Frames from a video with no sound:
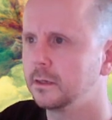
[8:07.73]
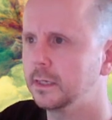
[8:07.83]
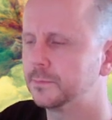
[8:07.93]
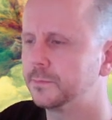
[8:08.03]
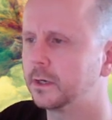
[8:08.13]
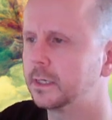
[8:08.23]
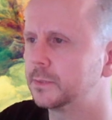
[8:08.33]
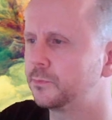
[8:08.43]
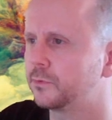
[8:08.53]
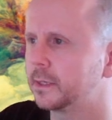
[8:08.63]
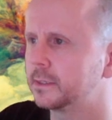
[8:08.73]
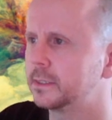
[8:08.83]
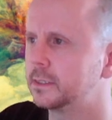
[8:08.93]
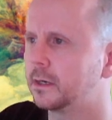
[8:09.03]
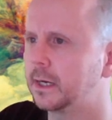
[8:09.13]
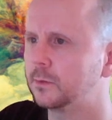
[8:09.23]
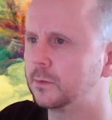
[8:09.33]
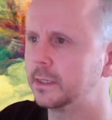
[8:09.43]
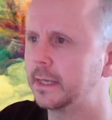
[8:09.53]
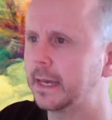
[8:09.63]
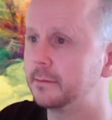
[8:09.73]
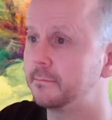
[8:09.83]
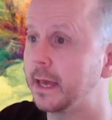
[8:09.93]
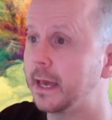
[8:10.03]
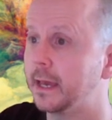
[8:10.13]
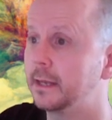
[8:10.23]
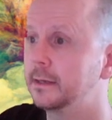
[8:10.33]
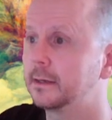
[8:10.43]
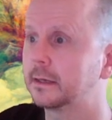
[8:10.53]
Inspires brother to dine with that man.